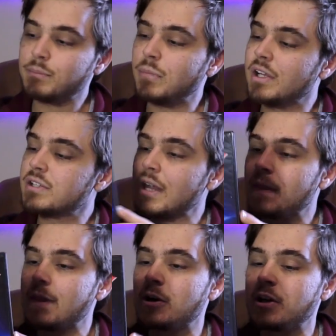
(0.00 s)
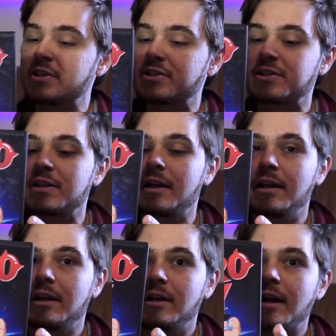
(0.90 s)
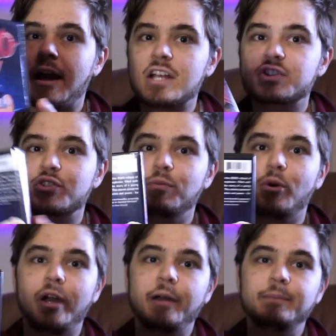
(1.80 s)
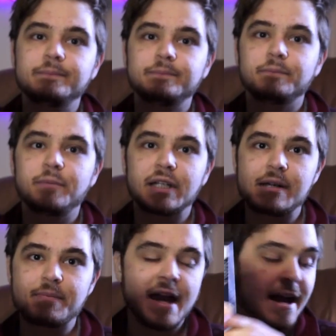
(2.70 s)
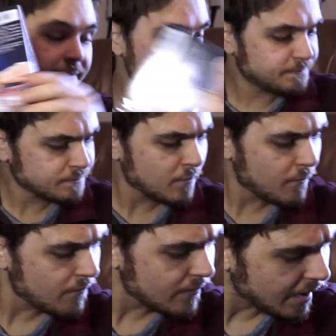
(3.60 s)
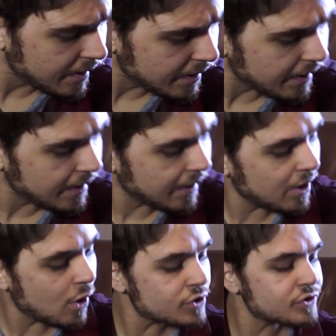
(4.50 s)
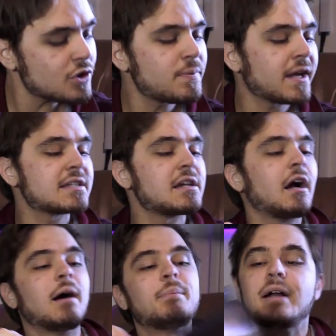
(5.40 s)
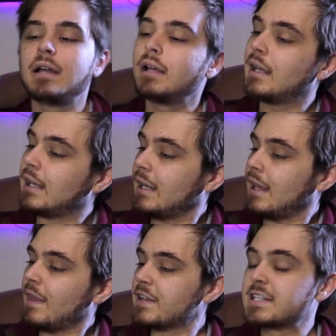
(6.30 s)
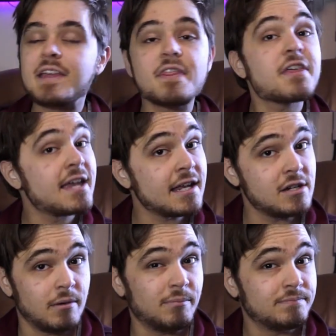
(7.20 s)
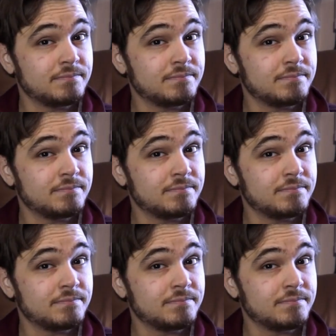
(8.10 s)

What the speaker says: But there it is, Astro Boy. Picked up that. I also picked up The 10th Kingdom.